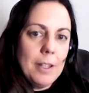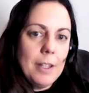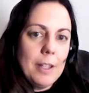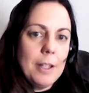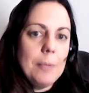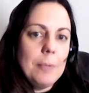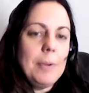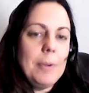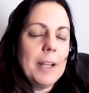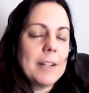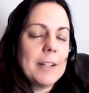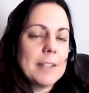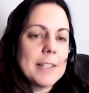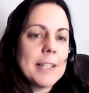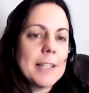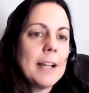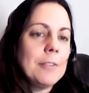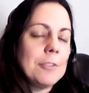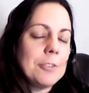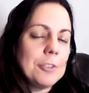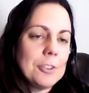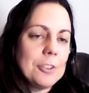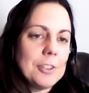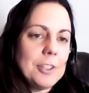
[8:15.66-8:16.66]
We had a
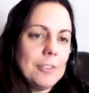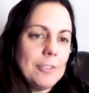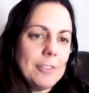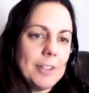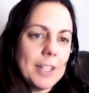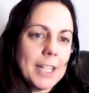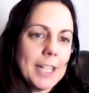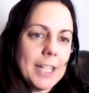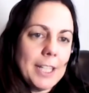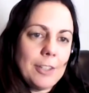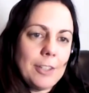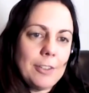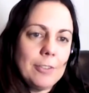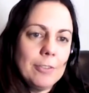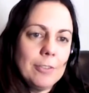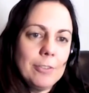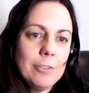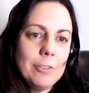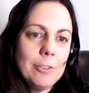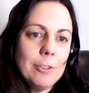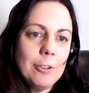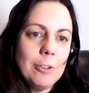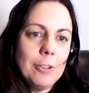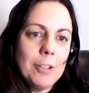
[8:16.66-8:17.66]
sound justification
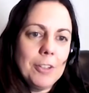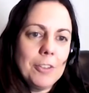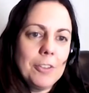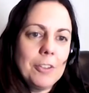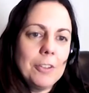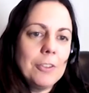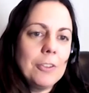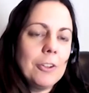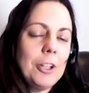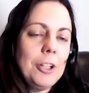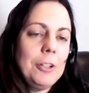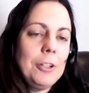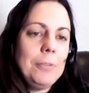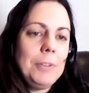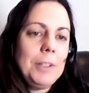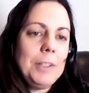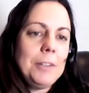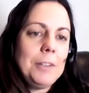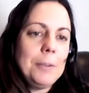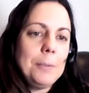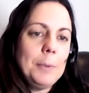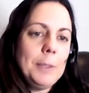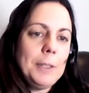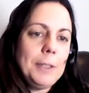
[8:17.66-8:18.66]
for it. So not only
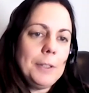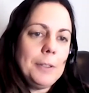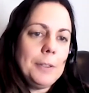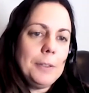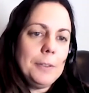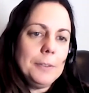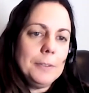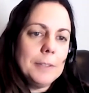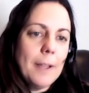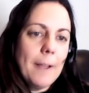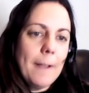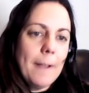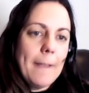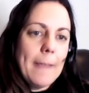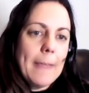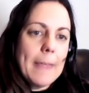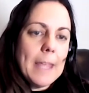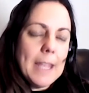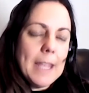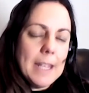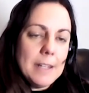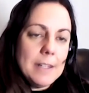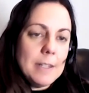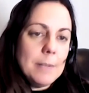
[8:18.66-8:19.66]
did we use
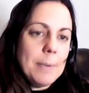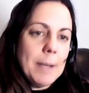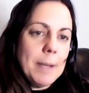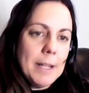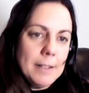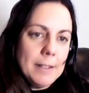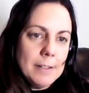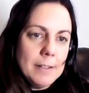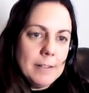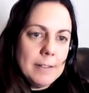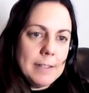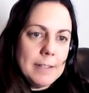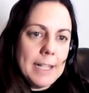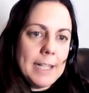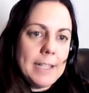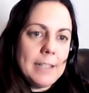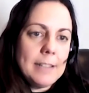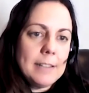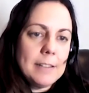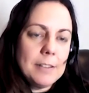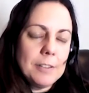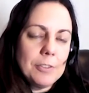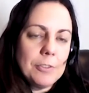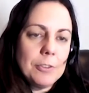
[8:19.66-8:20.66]
independent
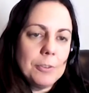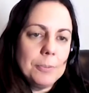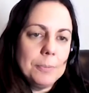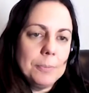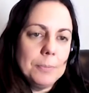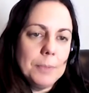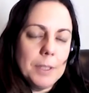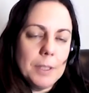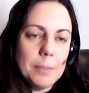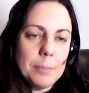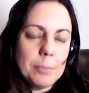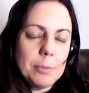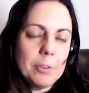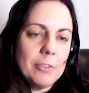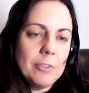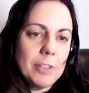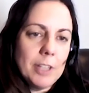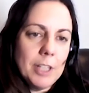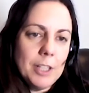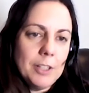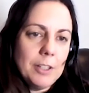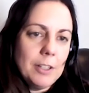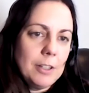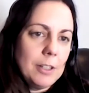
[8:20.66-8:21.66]
data from a
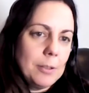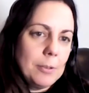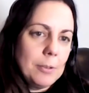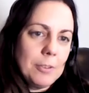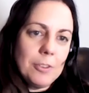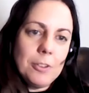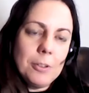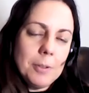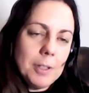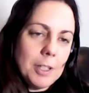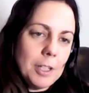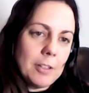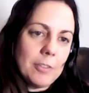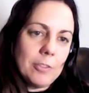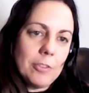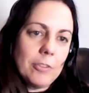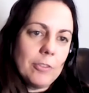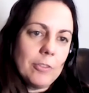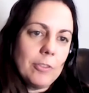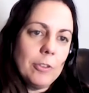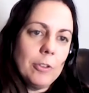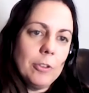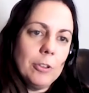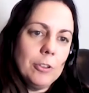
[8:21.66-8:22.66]
provider that was doing over
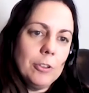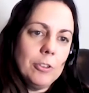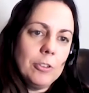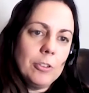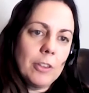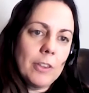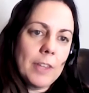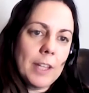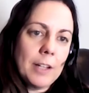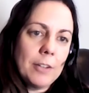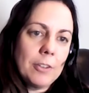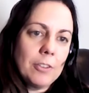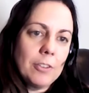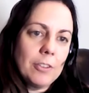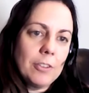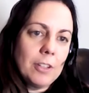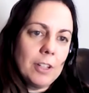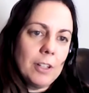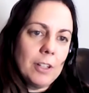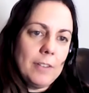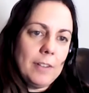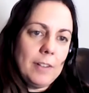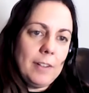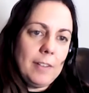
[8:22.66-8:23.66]
400,000
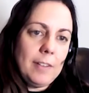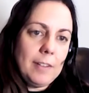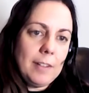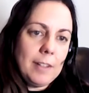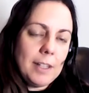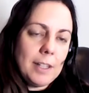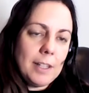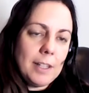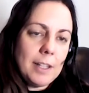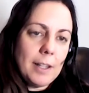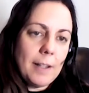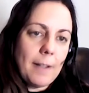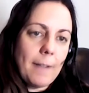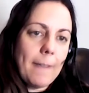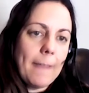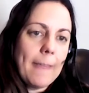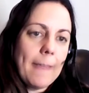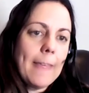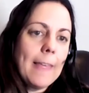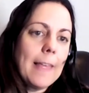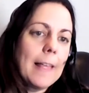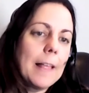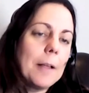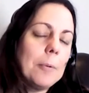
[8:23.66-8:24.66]
IDs a year,
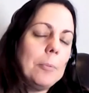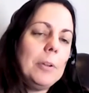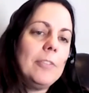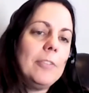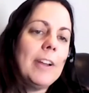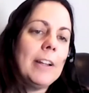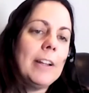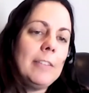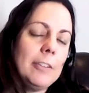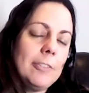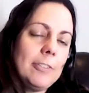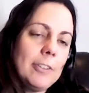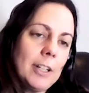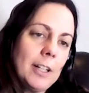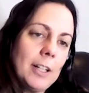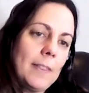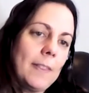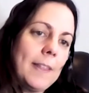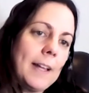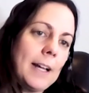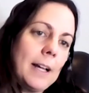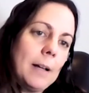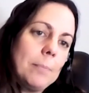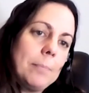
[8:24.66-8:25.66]
we verified
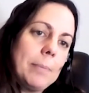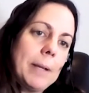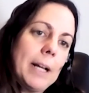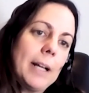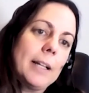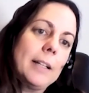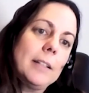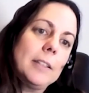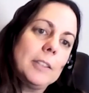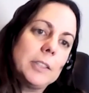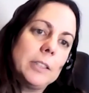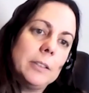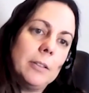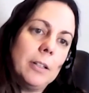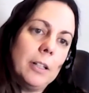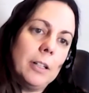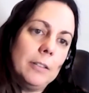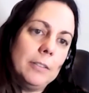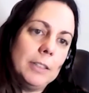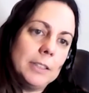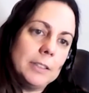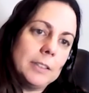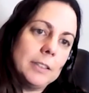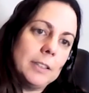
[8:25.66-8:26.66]
that back to our
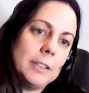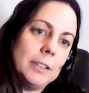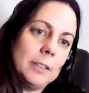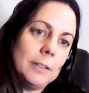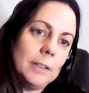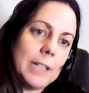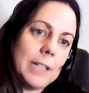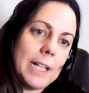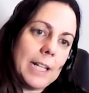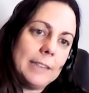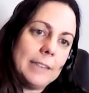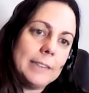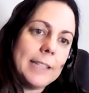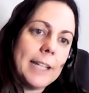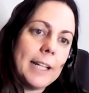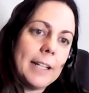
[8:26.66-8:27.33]
internal AZ